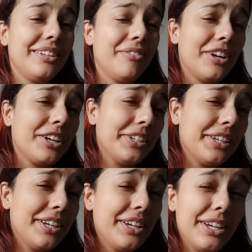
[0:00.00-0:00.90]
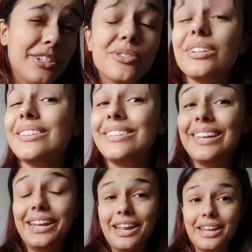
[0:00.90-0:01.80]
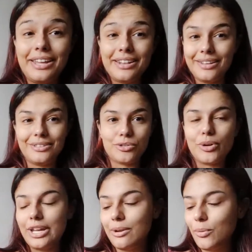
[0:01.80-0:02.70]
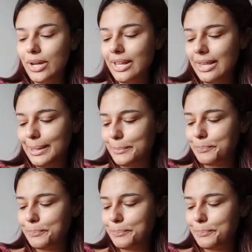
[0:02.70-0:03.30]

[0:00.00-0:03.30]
if I'm gonna translate it straight away. Like,